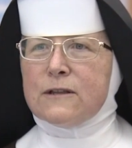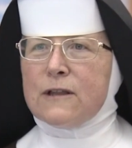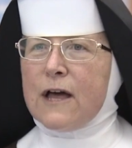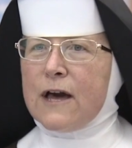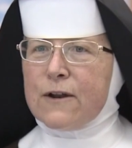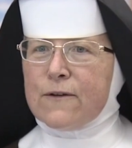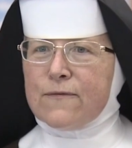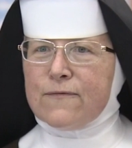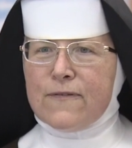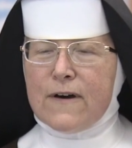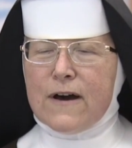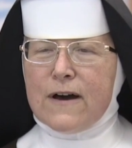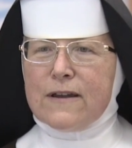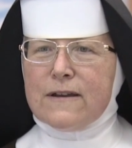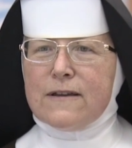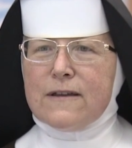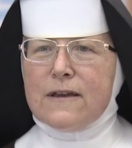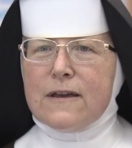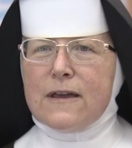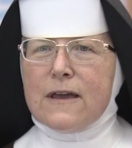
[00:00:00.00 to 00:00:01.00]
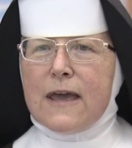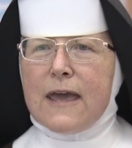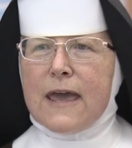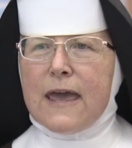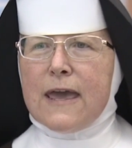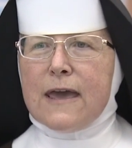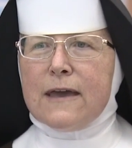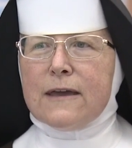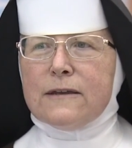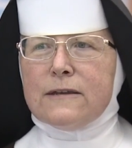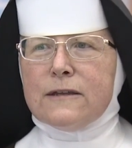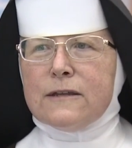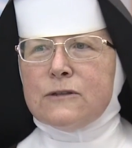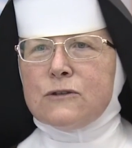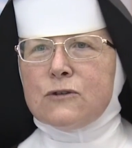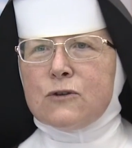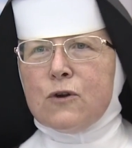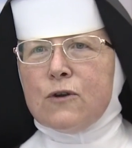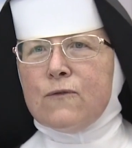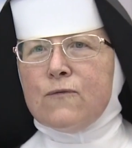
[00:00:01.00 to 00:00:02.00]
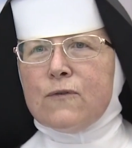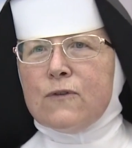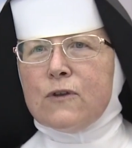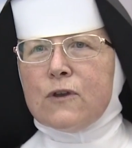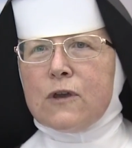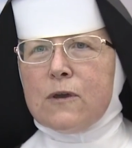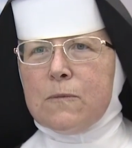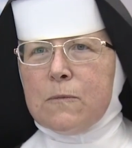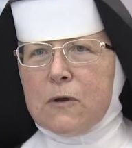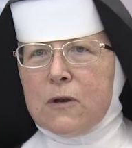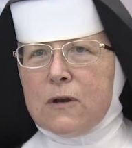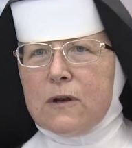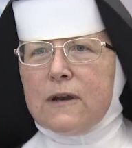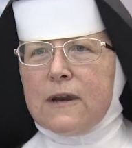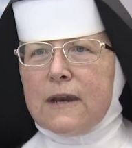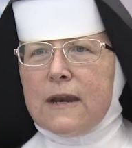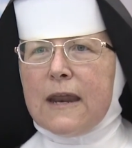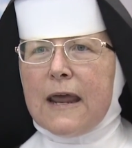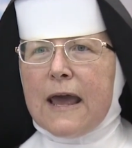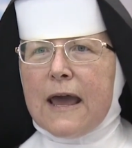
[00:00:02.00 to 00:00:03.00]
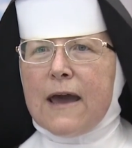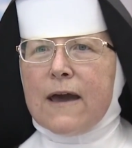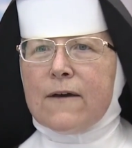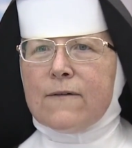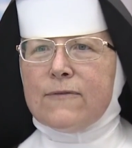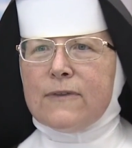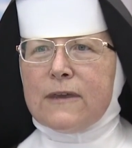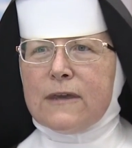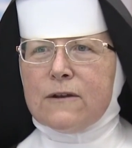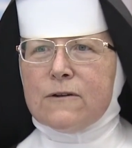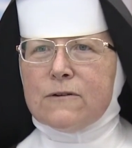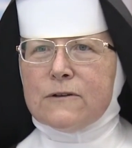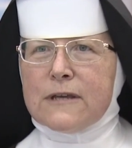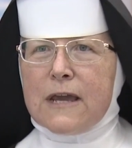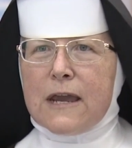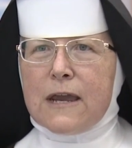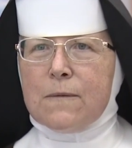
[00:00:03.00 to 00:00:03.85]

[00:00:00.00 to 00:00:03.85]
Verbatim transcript: It's a lot of fun and it's good for the community to have the